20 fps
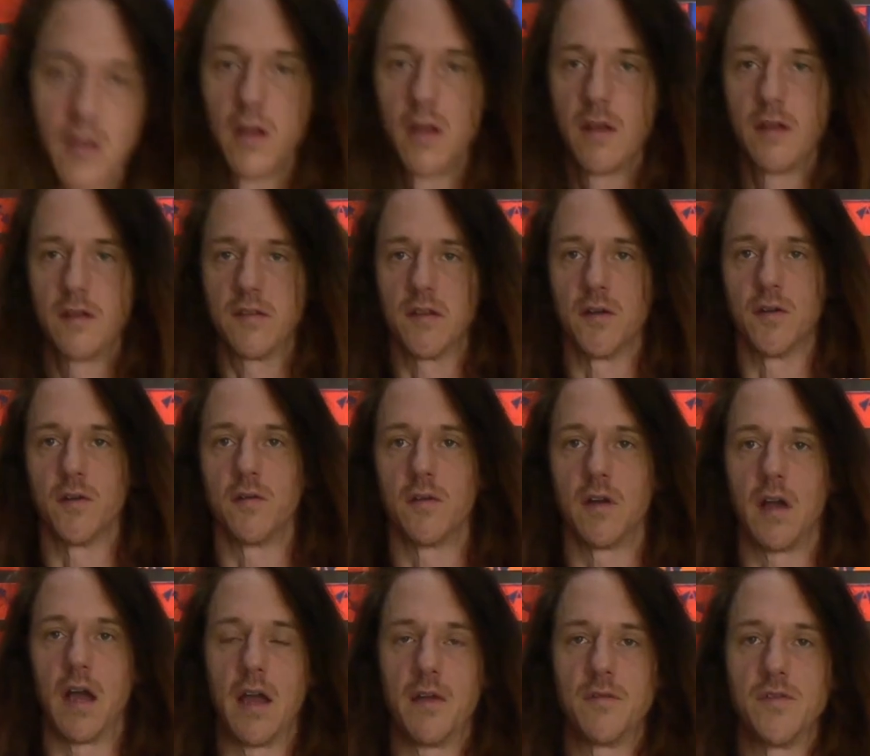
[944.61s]
So
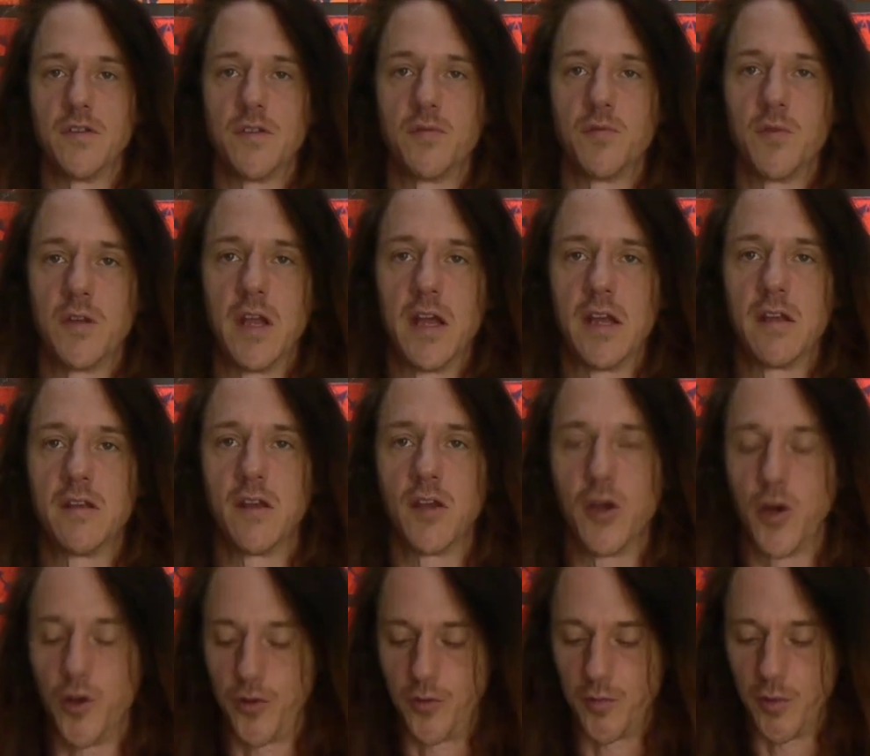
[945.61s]
I just would like to
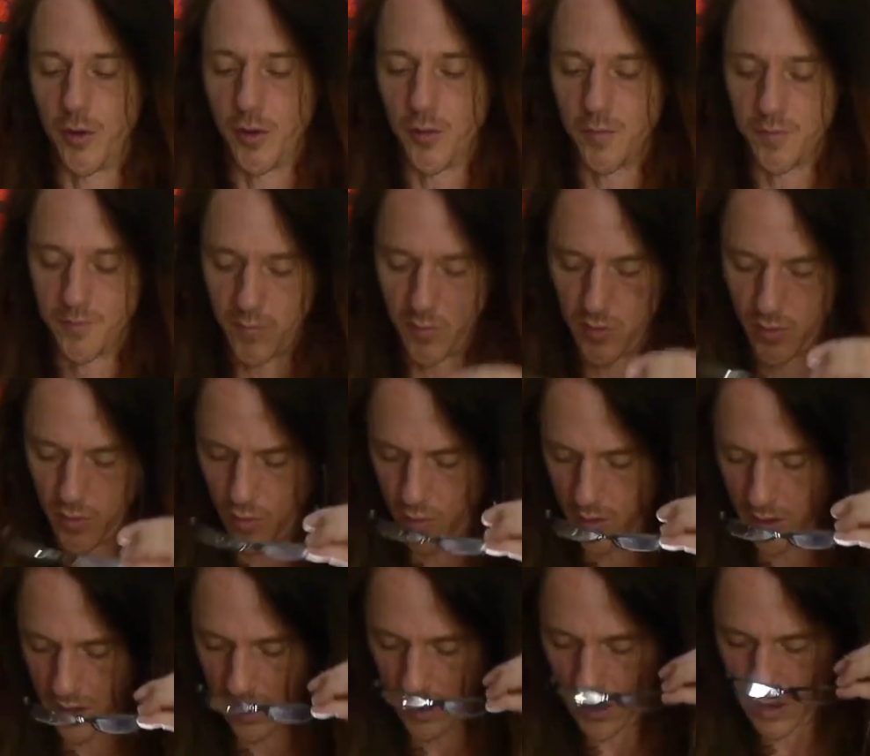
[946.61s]
go through real
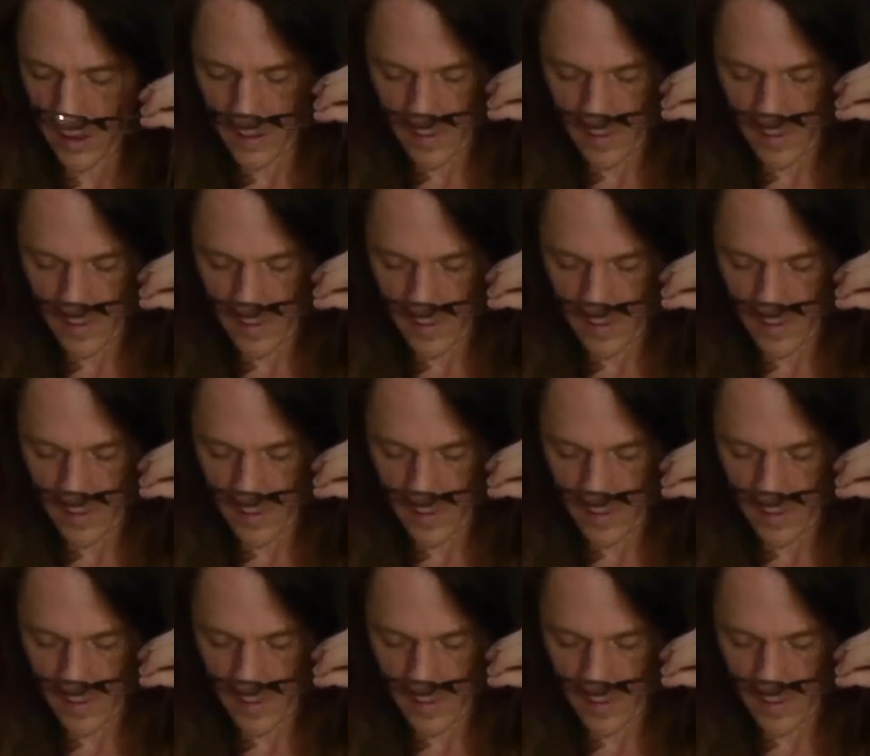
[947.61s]
quick